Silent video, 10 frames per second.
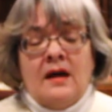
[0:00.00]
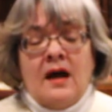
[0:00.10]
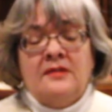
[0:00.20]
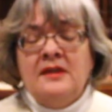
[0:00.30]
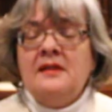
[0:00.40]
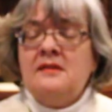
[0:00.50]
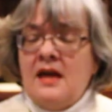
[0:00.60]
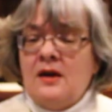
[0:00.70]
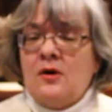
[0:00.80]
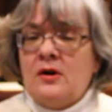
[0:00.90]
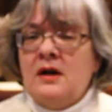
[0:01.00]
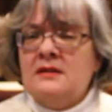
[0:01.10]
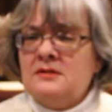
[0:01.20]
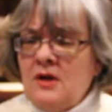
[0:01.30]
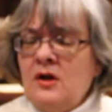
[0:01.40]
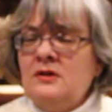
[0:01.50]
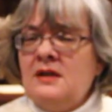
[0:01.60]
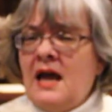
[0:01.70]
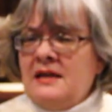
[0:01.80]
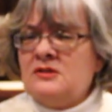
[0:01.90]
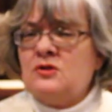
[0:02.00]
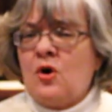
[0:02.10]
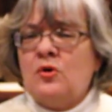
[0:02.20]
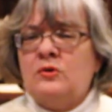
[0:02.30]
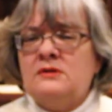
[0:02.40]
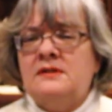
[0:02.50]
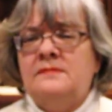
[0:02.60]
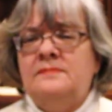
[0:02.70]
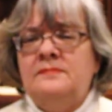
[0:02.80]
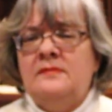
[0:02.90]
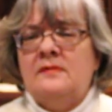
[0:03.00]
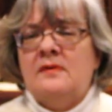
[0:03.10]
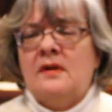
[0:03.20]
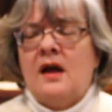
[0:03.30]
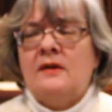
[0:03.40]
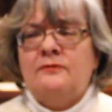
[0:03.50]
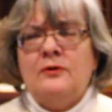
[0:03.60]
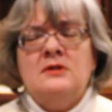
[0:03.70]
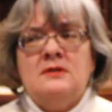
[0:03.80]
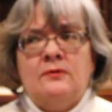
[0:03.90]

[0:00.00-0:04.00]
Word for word: I think that they are stunned and startled, at first